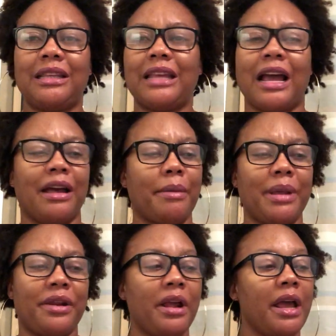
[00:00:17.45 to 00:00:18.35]
yeah,
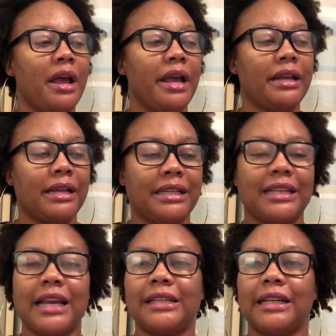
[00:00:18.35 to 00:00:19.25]

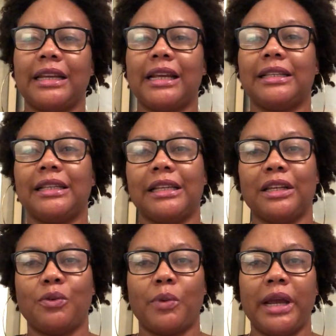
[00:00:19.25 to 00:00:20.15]
designs that
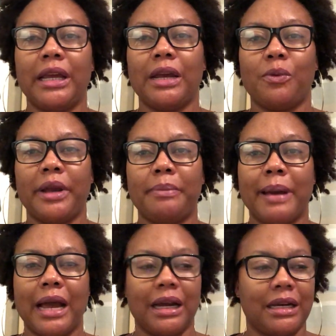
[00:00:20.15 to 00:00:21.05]
existed way
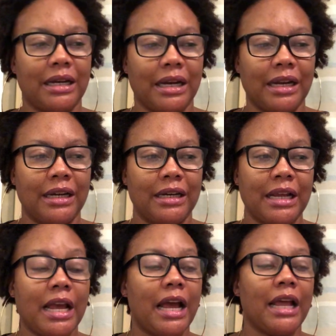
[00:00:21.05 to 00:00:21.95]
back, and
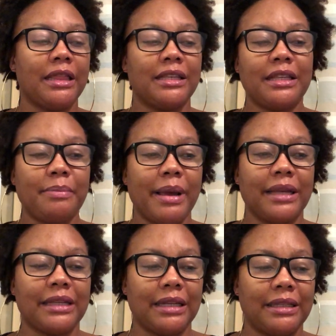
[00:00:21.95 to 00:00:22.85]
these are the
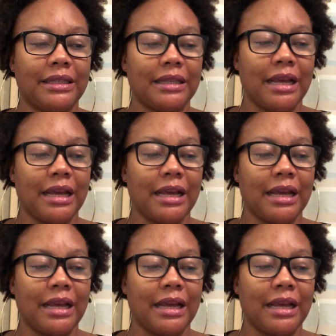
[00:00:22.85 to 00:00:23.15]
bags that